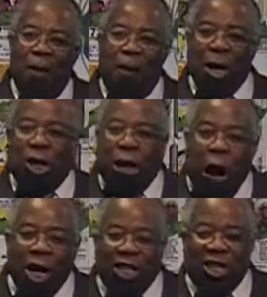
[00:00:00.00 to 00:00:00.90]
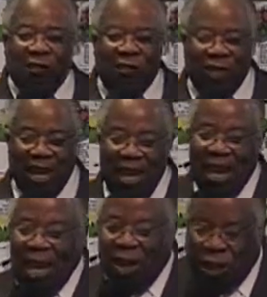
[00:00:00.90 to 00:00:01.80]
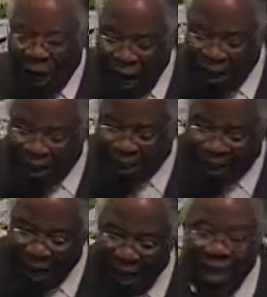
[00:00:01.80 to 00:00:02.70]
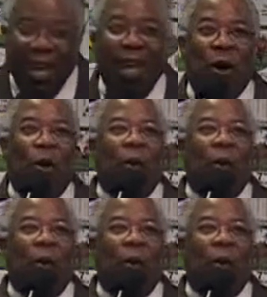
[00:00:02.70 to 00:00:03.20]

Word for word: But church, Jesus said,